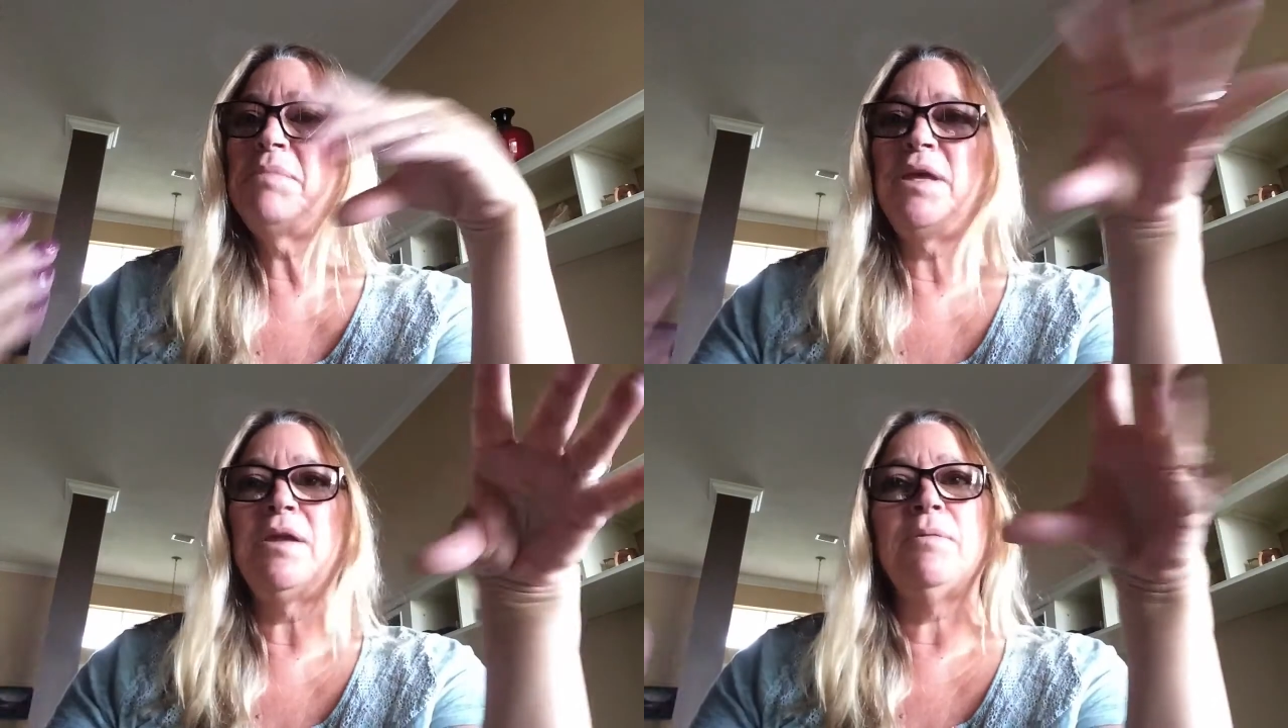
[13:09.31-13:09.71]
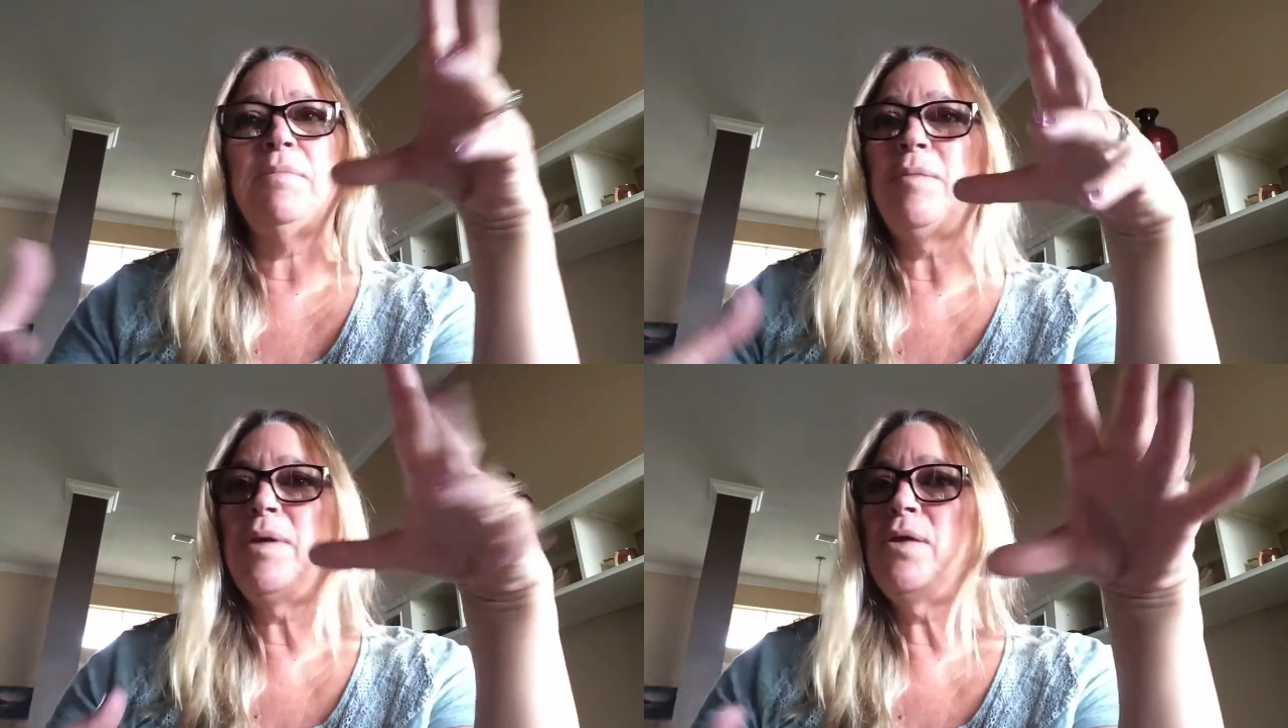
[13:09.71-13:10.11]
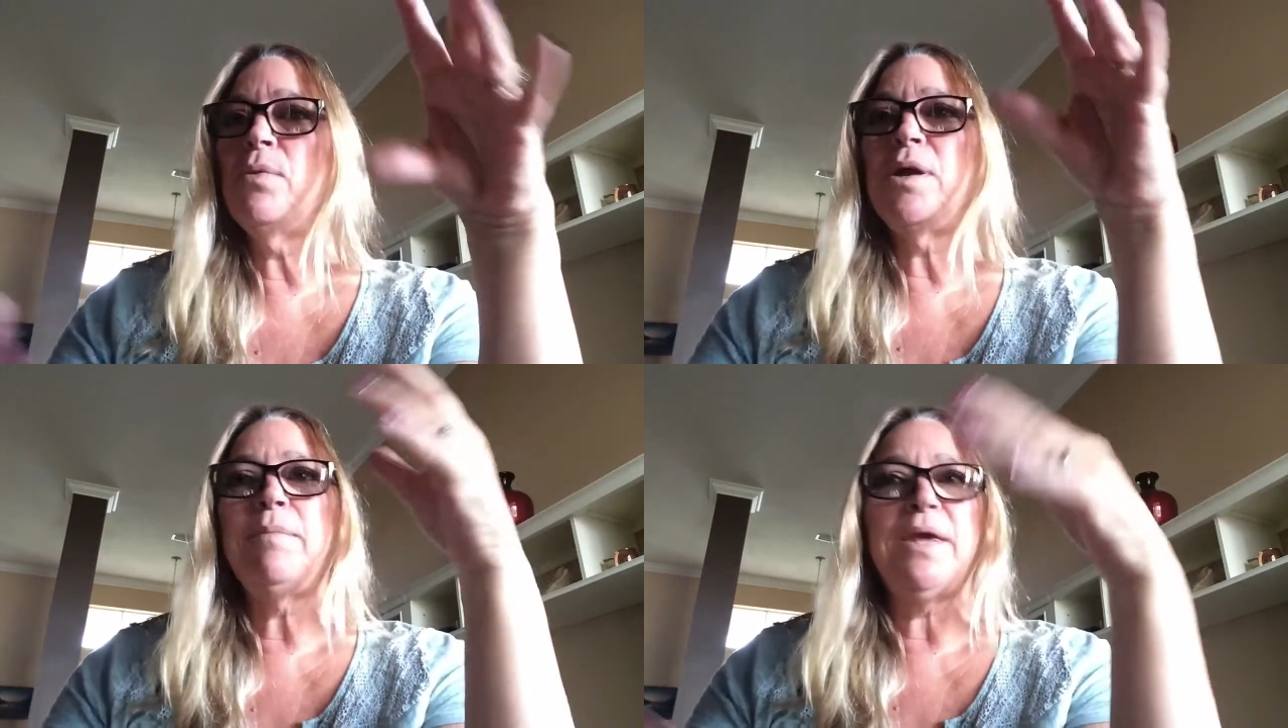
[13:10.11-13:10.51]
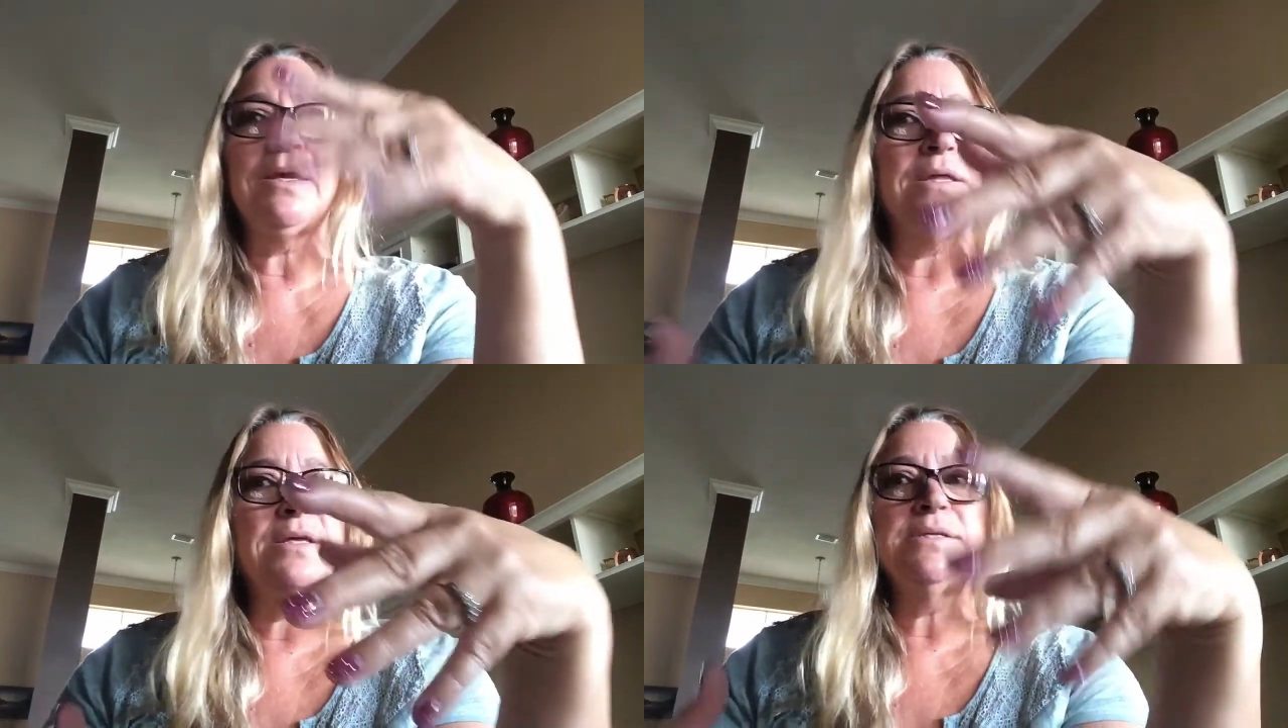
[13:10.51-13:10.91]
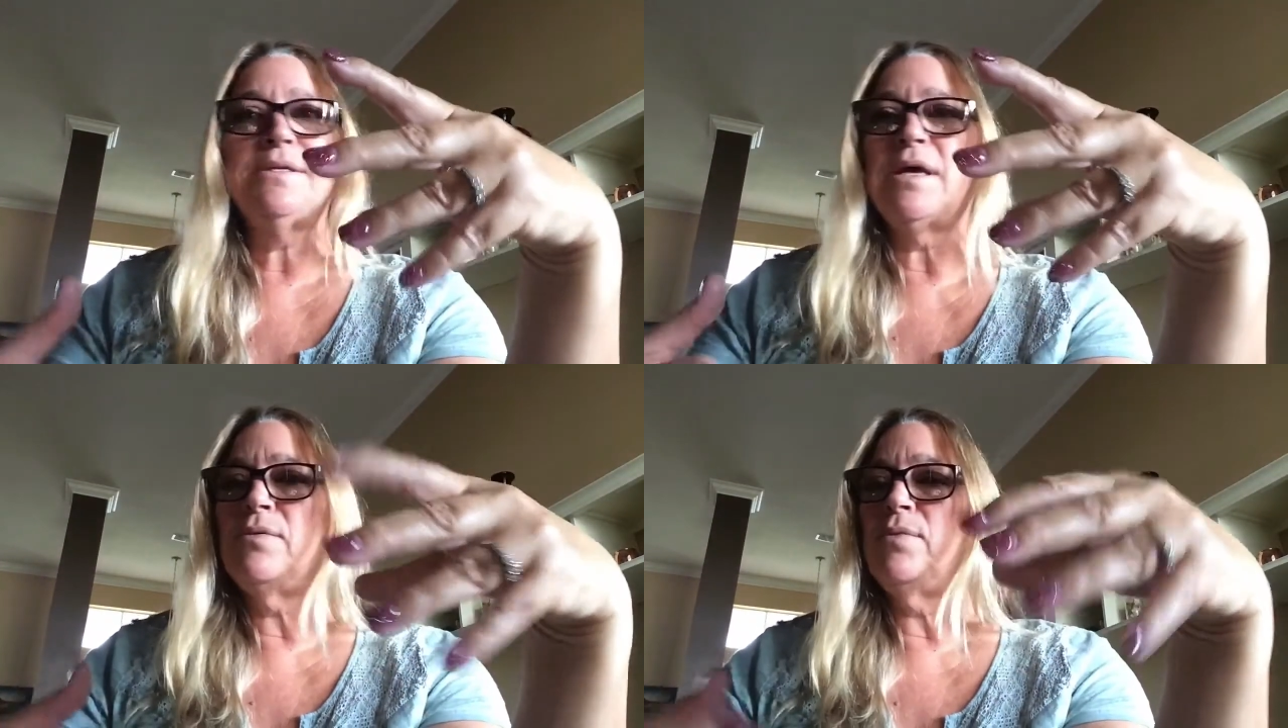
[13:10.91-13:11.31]
you know, maybe you want to make a little
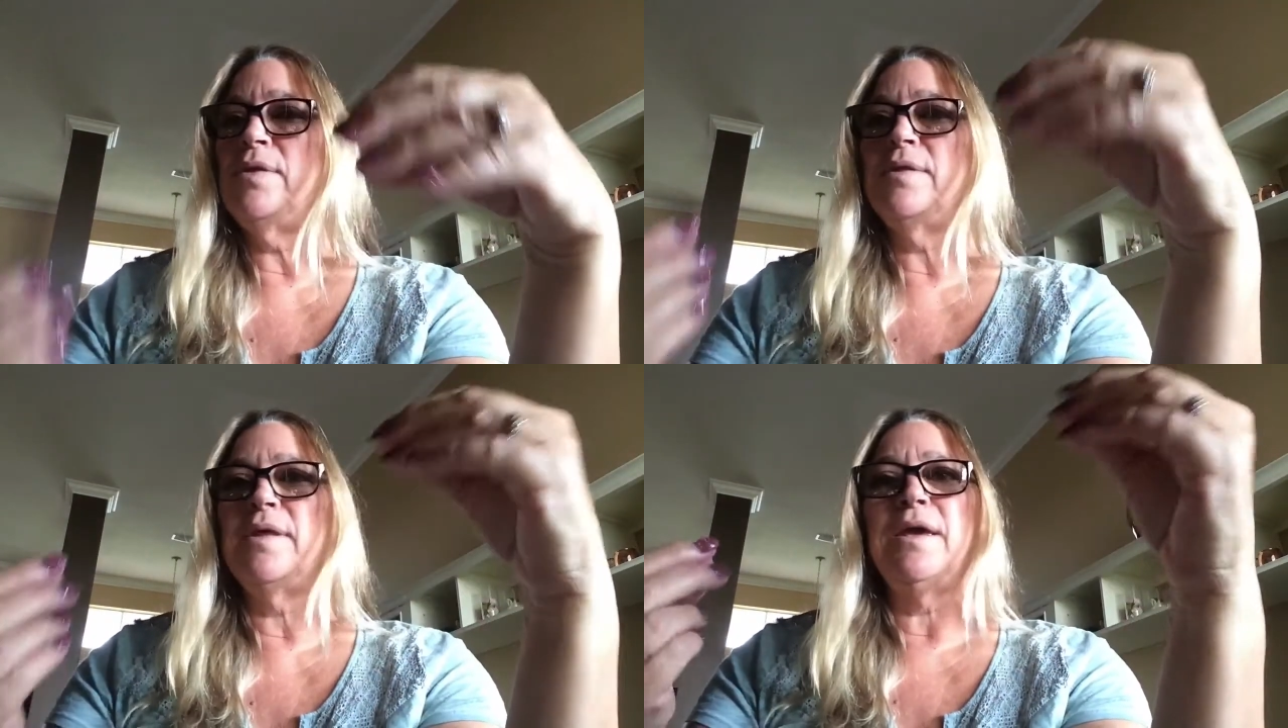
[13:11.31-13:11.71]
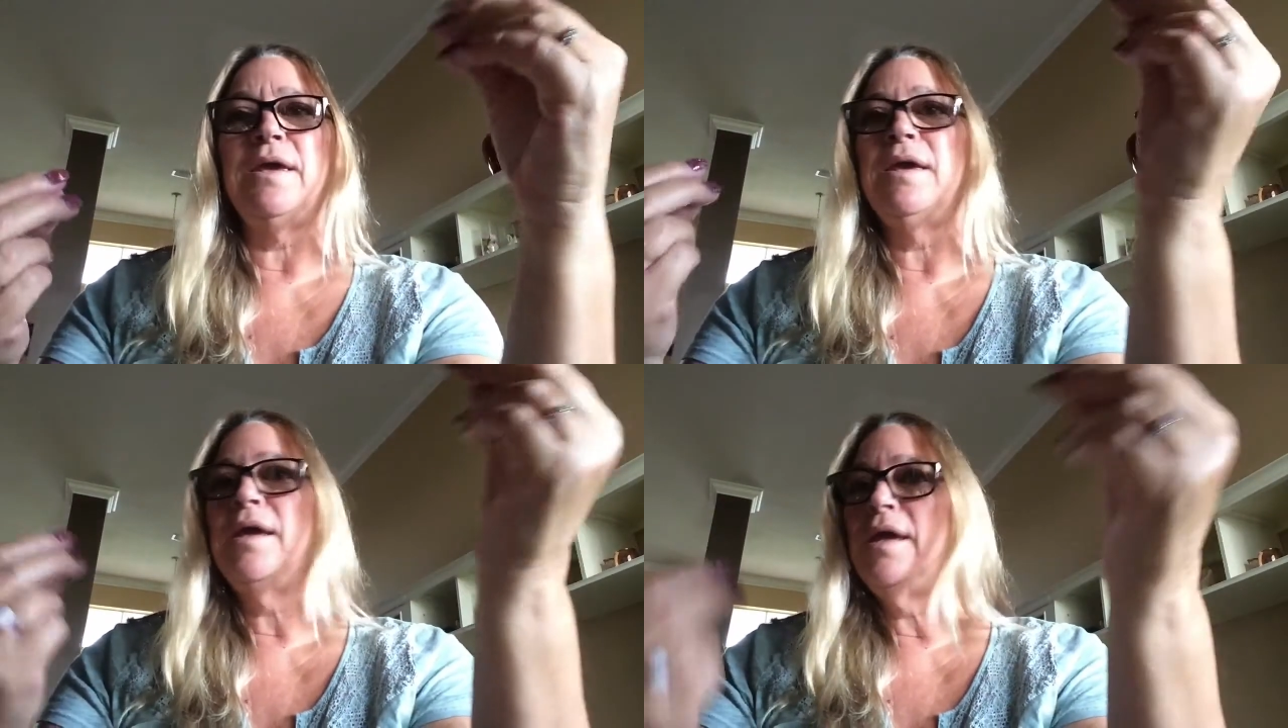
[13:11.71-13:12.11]
set with a